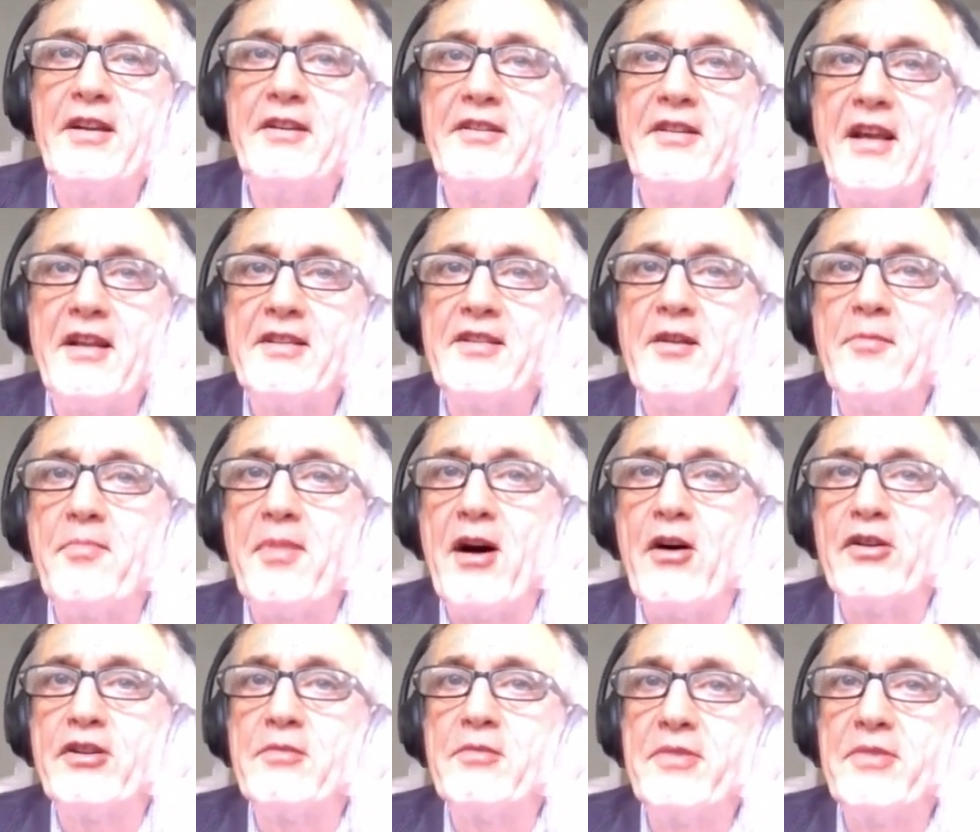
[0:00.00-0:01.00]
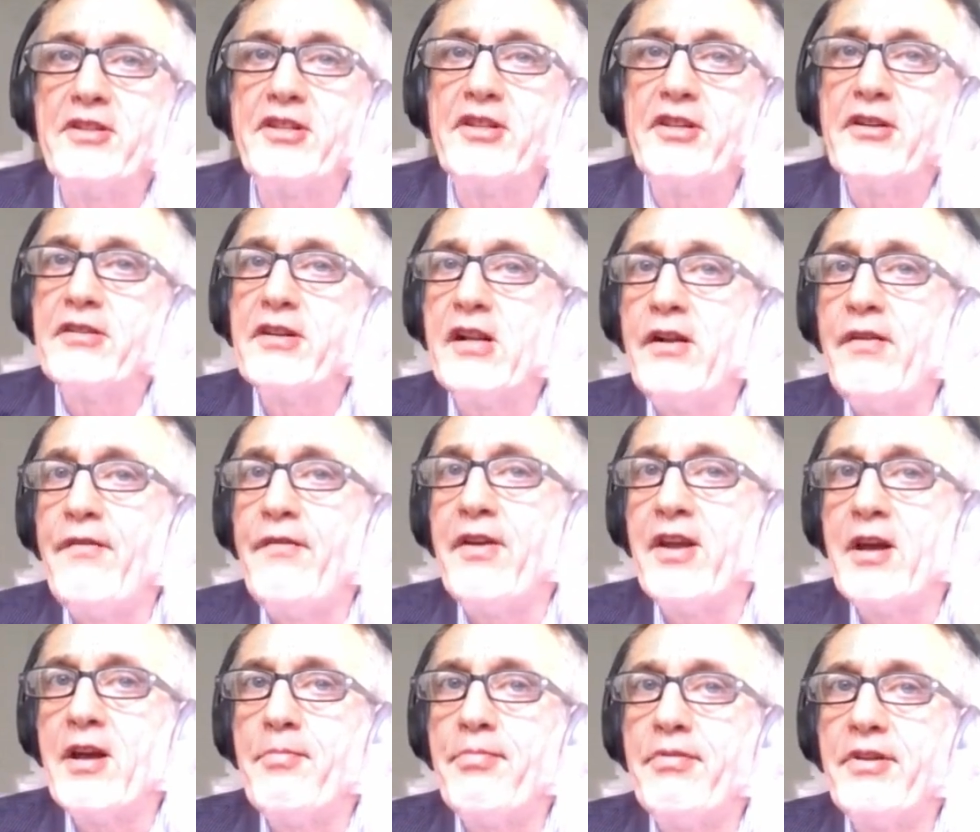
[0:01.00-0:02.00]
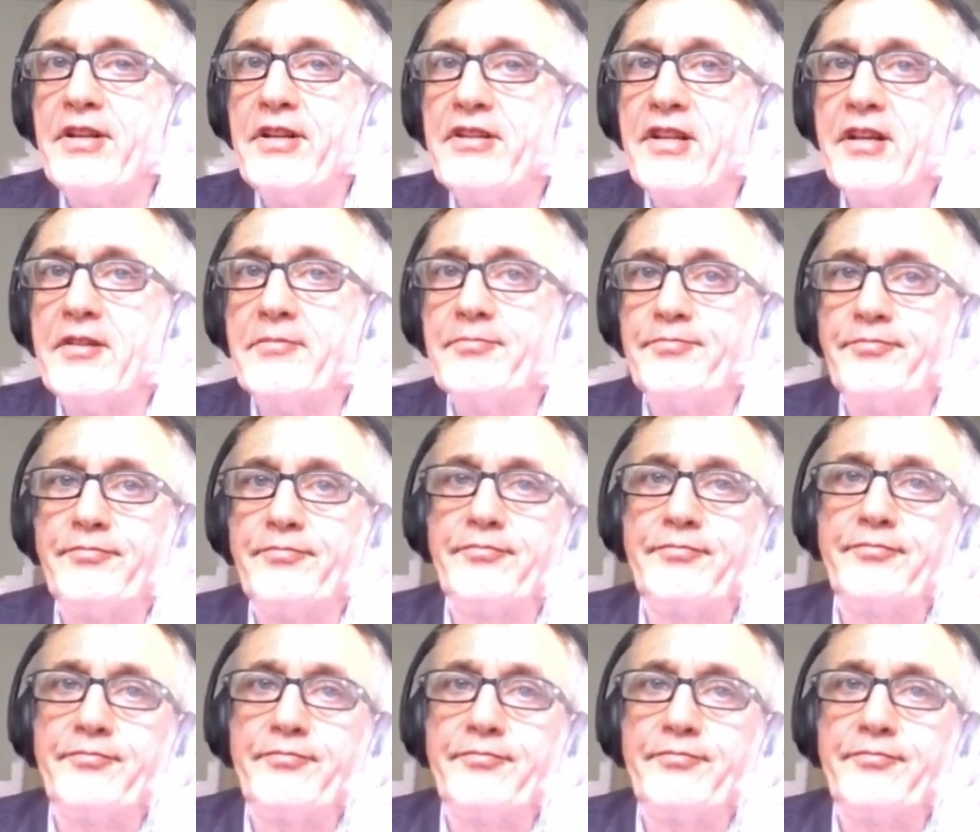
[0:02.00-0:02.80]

and that's about material fingerprinting.